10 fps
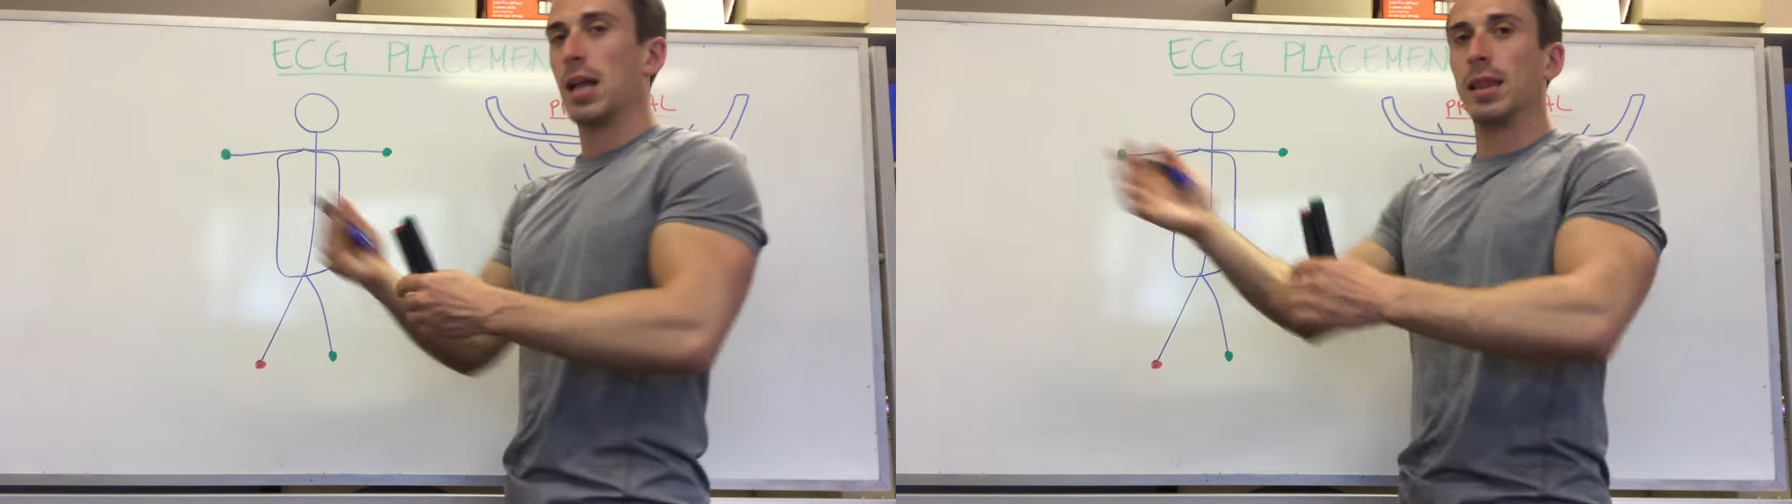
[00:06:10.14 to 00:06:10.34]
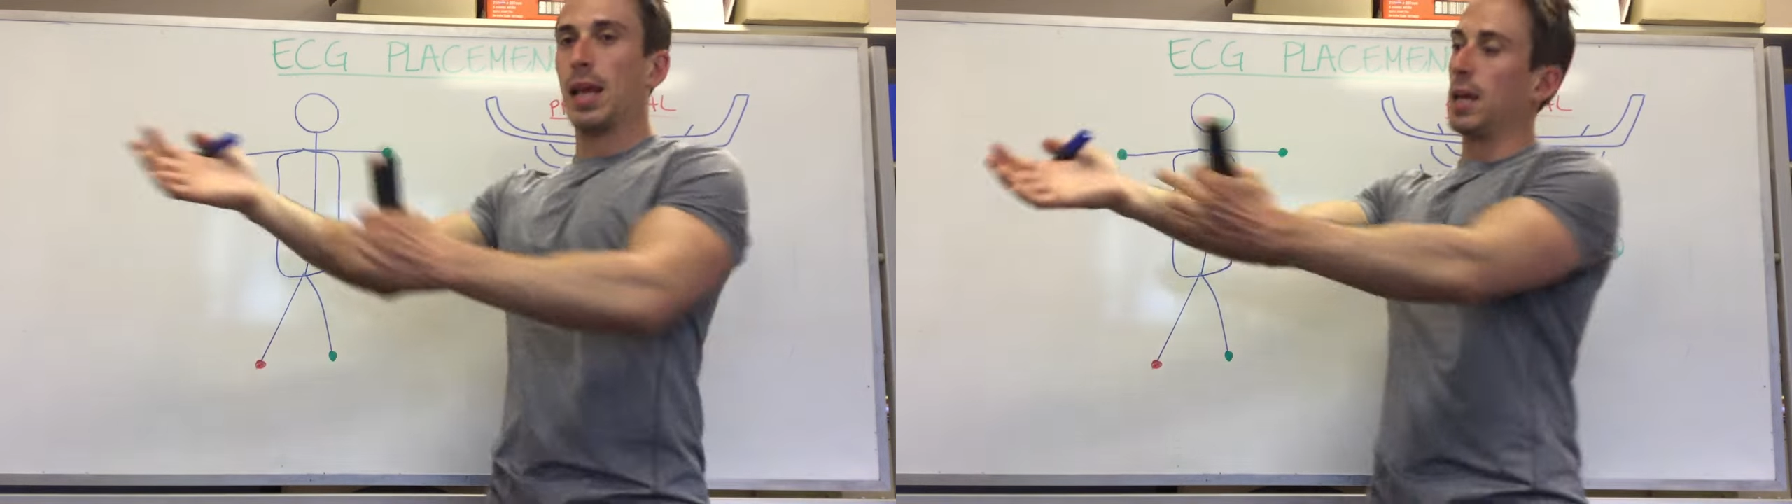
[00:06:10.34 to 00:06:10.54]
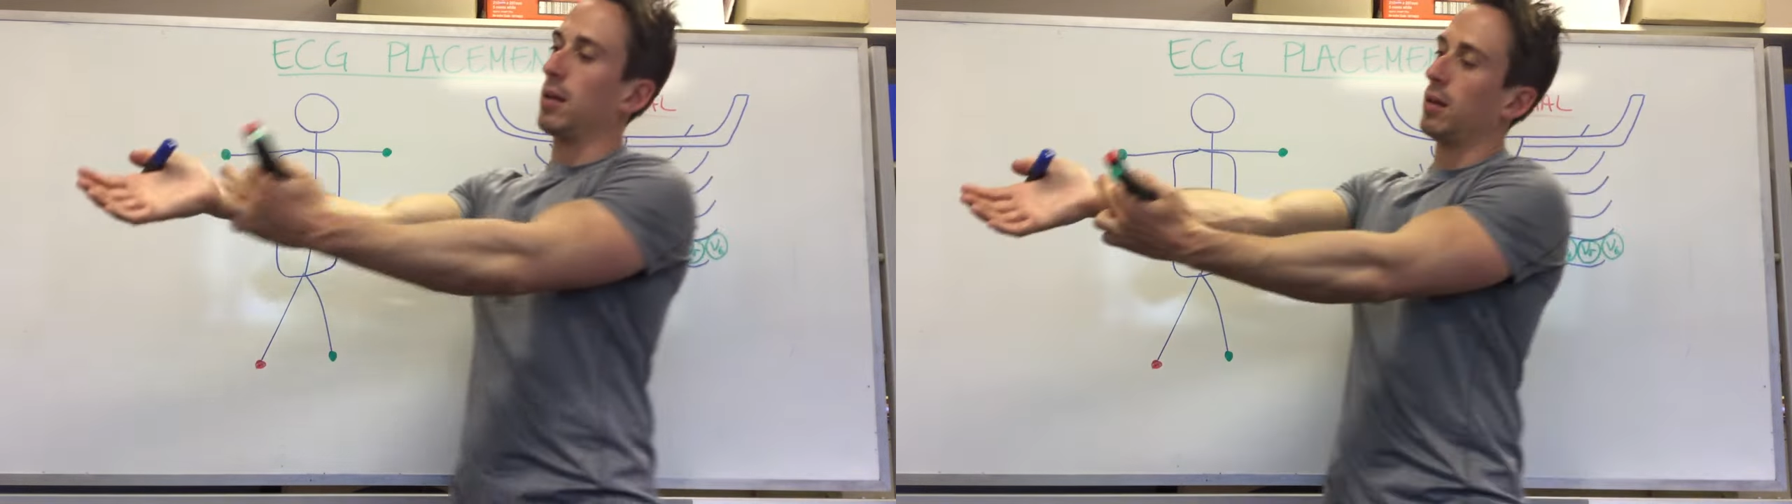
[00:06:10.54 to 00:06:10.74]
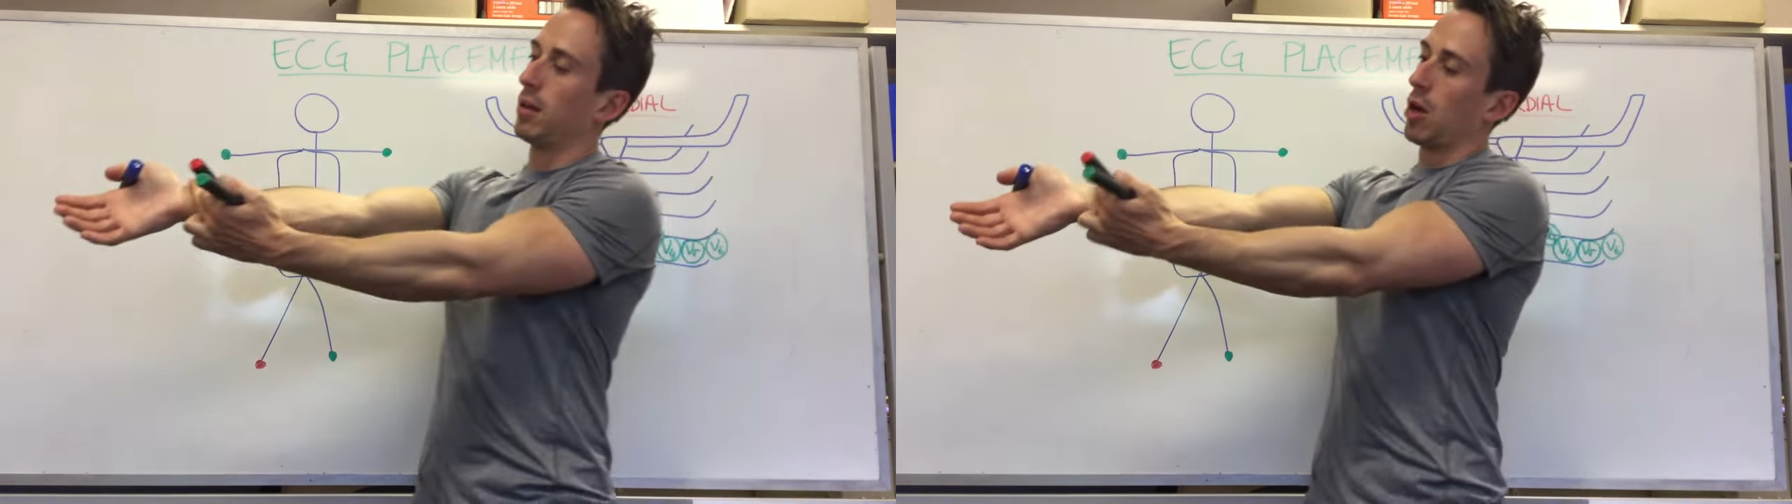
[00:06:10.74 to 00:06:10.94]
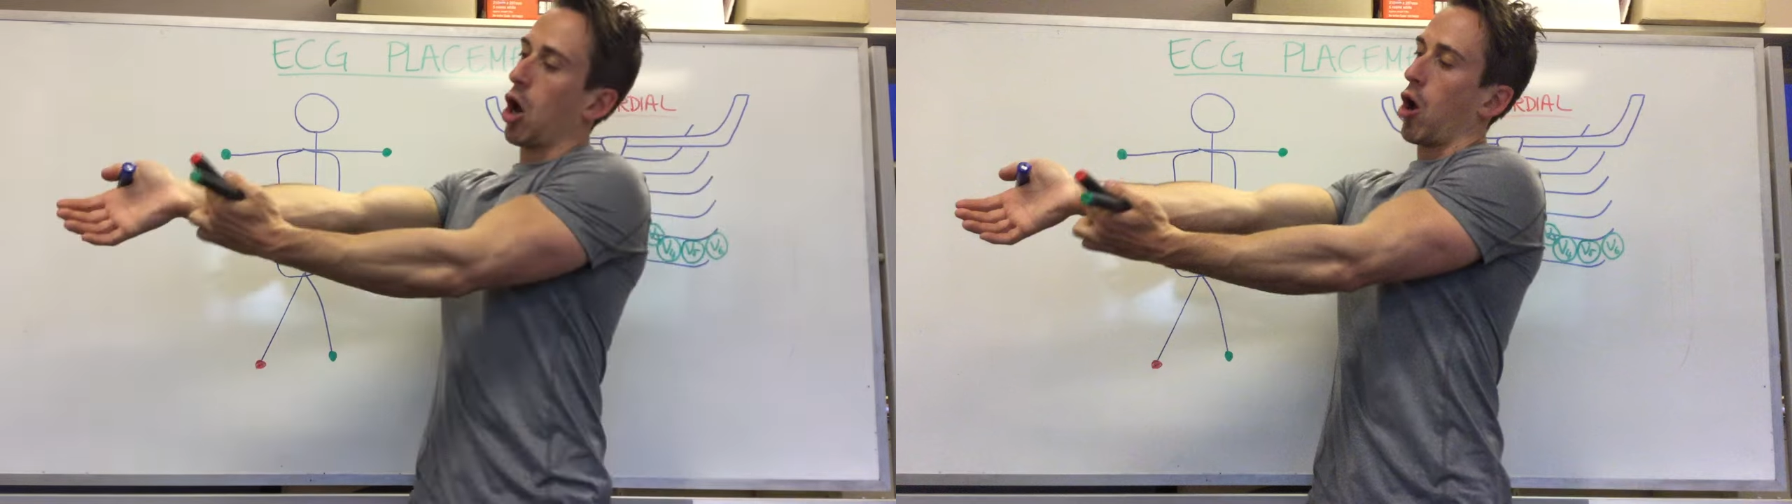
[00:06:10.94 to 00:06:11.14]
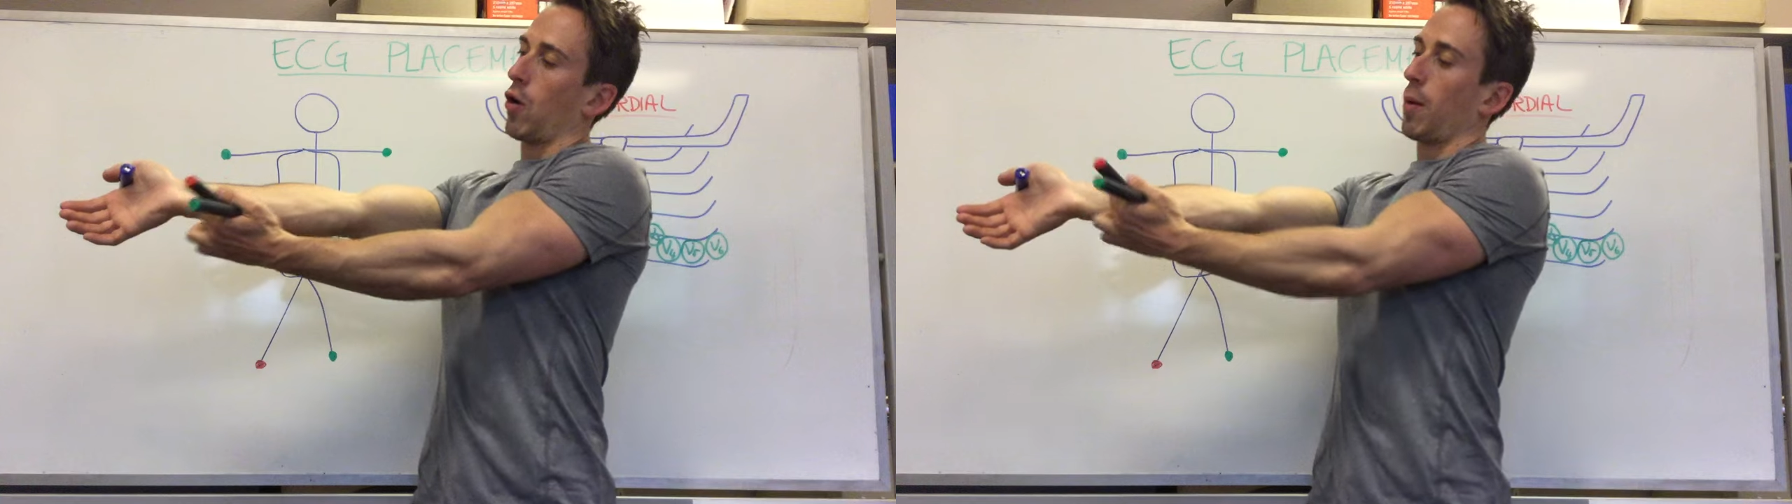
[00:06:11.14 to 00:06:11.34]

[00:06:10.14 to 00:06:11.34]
a lead on